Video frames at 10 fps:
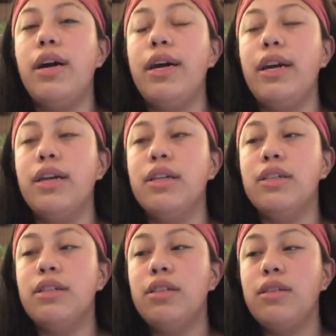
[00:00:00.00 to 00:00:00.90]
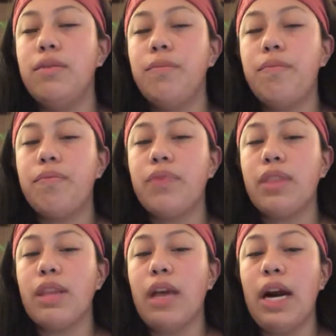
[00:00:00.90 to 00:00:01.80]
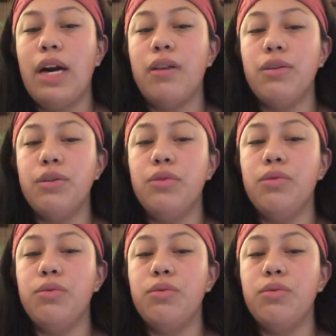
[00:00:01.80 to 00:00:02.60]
and how to